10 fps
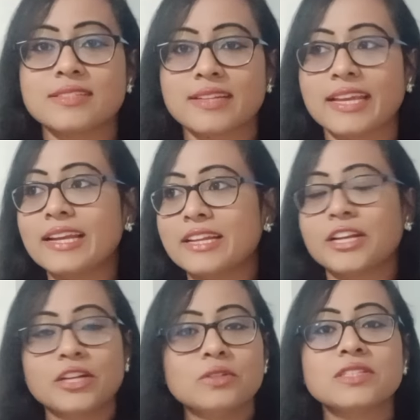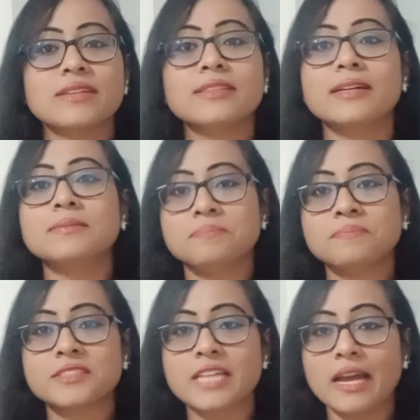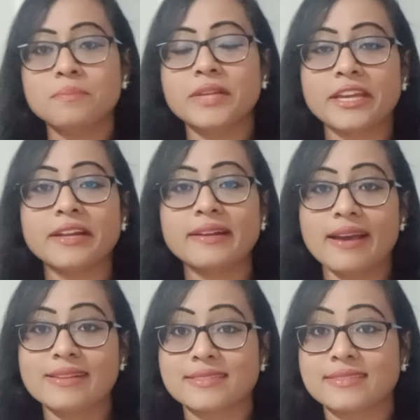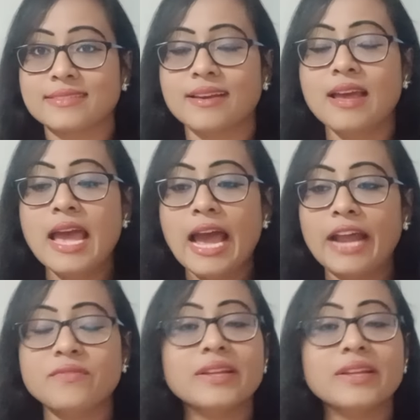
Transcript: really reducing the time taking tasks. And when